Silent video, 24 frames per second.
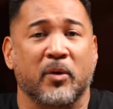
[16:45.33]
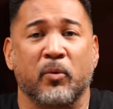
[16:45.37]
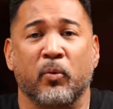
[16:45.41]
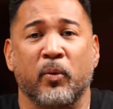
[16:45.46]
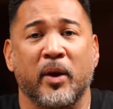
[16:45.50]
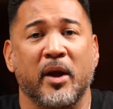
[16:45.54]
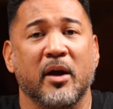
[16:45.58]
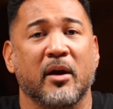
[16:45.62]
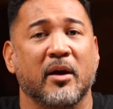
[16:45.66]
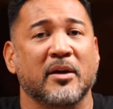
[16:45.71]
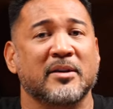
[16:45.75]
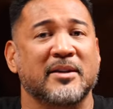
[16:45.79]

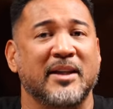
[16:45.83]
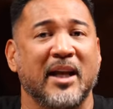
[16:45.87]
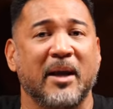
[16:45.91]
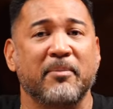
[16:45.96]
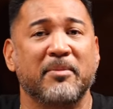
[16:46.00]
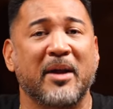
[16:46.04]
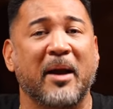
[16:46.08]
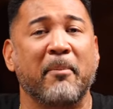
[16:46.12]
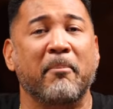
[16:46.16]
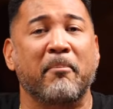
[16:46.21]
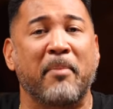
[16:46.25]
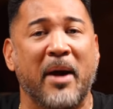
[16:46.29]
We are
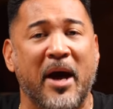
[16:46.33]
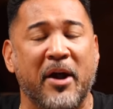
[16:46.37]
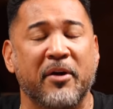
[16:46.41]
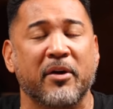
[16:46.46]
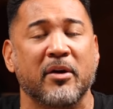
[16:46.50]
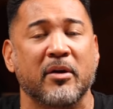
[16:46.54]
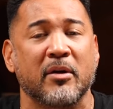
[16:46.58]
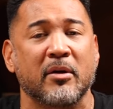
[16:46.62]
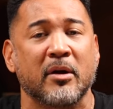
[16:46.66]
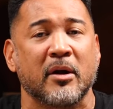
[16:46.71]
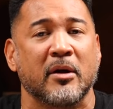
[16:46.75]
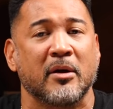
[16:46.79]
deemed a
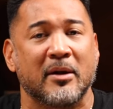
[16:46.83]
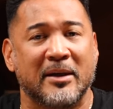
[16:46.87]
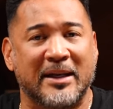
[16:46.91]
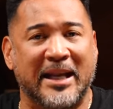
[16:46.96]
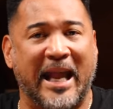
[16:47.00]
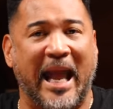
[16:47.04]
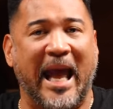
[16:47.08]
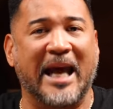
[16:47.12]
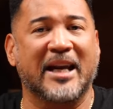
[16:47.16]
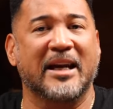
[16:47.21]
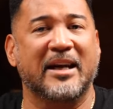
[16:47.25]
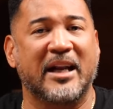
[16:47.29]
better
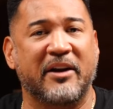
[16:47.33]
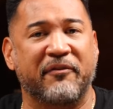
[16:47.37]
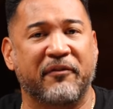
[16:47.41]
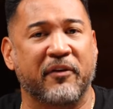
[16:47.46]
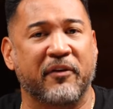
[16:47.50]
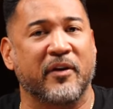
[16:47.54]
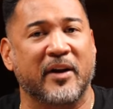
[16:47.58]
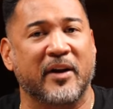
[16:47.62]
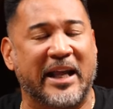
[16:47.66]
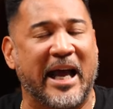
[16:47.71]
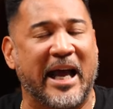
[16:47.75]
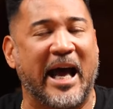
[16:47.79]
candidate
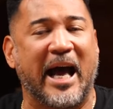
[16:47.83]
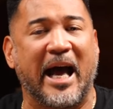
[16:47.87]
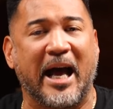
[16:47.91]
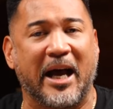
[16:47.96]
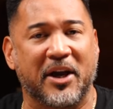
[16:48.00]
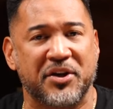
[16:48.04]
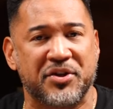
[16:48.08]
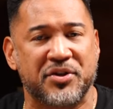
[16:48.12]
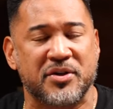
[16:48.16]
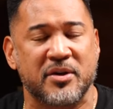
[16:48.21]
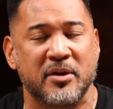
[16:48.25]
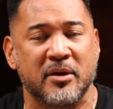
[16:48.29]
for the
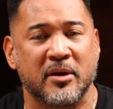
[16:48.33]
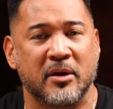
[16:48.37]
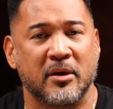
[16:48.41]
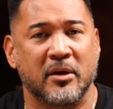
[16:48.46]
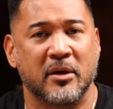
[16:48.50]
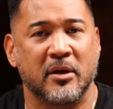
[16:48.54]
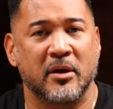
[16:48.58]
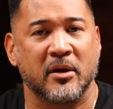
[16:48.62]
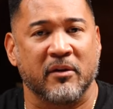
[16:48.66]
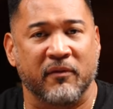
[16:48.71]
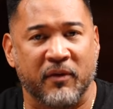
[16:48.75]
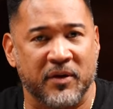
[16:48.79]
cash
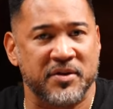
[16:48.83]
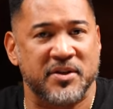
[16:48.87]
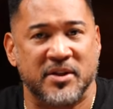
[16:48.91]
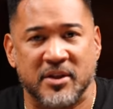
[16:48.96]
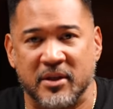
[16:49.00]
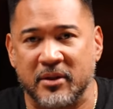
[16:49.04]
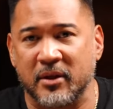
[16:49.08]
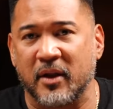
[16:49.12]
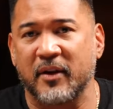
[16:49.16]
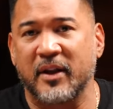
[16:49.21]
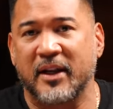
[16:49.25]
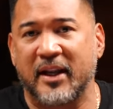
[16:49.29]
versus
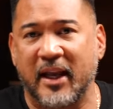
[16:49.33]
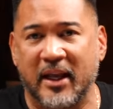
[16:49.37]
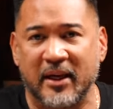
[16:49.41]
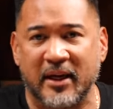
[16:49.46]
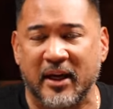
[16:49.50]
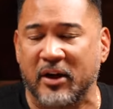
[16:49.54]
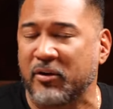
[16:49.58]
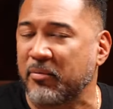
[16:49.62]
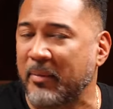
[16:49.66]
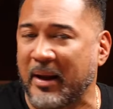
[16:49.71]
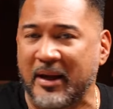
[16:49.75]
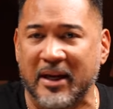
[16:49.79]
another
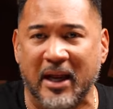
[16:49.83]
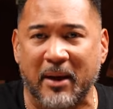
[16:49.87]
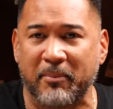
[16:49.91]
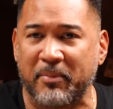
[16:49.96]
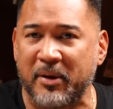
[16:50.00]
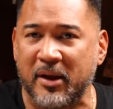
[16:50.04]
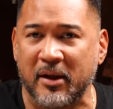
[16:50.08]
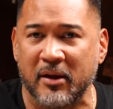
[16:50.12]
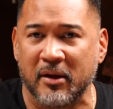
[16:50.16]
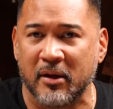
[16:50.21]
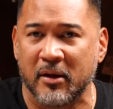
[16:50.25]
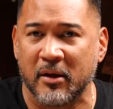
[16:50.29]
candidate who may not
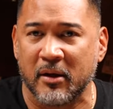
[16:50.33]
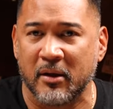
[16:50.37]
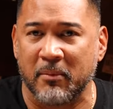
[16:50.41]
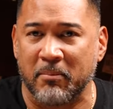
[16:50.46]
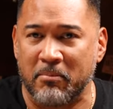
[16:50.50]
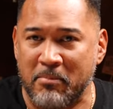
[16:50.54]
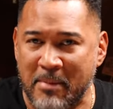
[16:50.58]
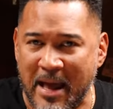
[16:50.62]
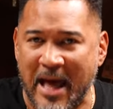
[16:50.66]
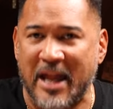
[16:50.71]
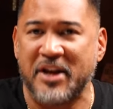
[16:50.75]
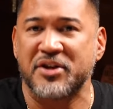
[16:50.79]
be
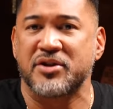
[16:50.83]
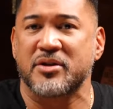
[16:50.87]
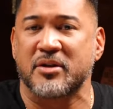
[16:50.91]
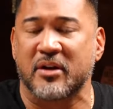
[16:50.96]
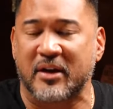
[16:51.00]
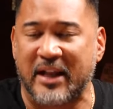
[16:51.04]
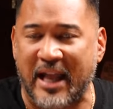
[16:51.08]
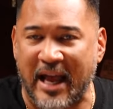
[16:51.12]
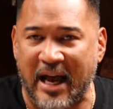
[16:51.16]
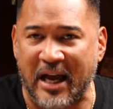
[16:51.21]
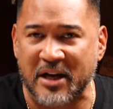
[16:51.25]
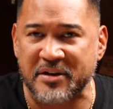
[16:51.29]
managing their
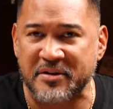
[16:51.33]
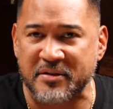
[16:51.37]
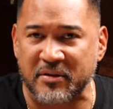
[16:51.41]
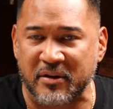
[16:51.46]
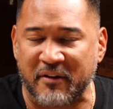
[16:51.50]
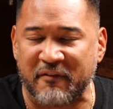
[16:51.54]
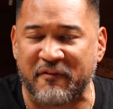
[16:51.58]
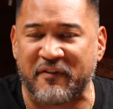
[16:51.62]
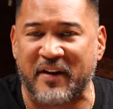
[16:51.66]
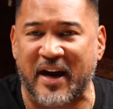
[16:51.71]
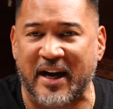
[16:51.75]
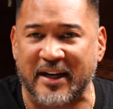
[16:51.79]
cash flow
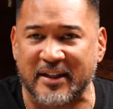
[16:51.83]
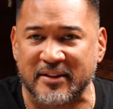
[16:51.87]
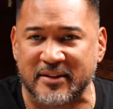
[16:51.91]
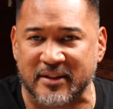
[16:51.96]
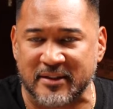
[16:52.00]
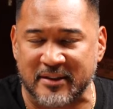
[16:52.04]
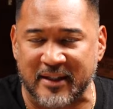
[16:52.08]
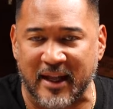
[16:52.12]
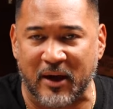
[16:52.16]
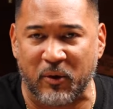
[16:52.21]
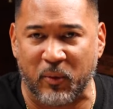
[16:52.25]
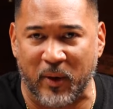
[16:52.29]
and
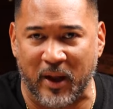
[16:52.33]
finances that